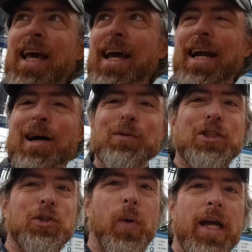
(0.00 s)
and I was
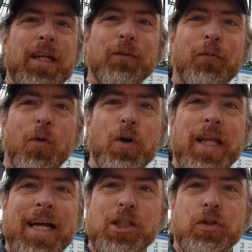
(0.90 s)
just waiting for
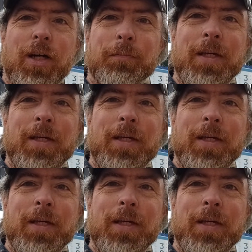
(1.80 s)
that trip